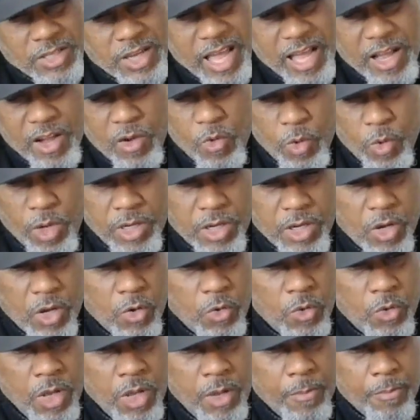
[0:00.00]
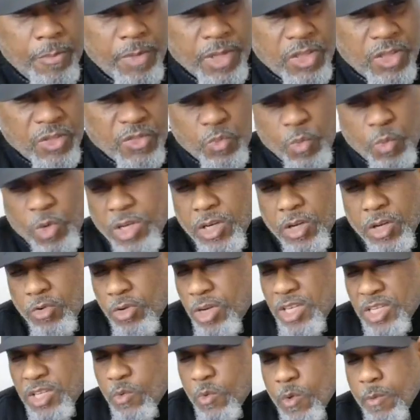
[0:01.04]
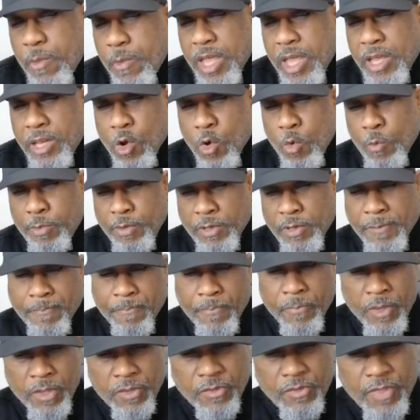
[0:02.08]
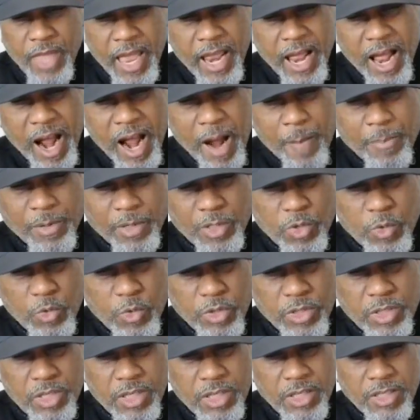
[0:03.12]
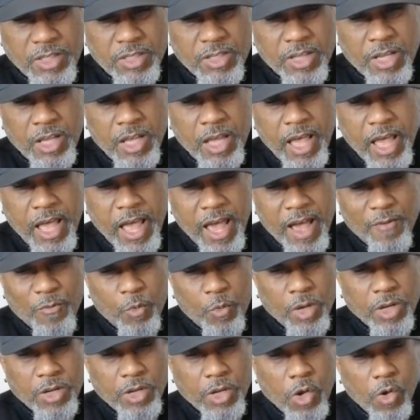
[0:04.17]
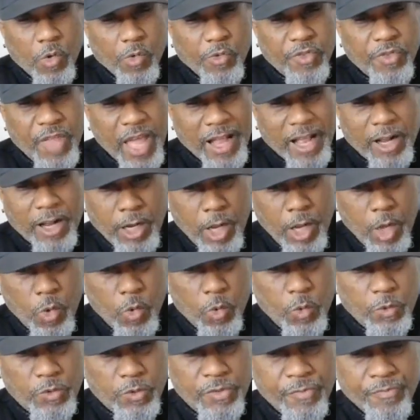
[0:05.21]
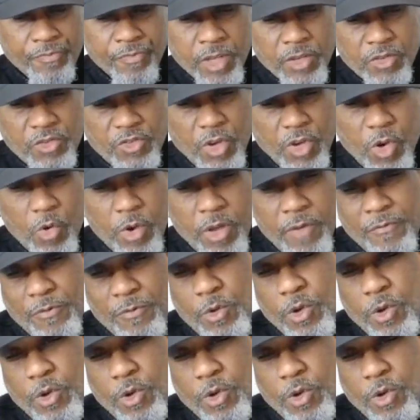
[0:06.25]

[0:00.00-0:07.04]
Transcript: like a window, but this window doesn't remain open. That opportunities have windows that close. So if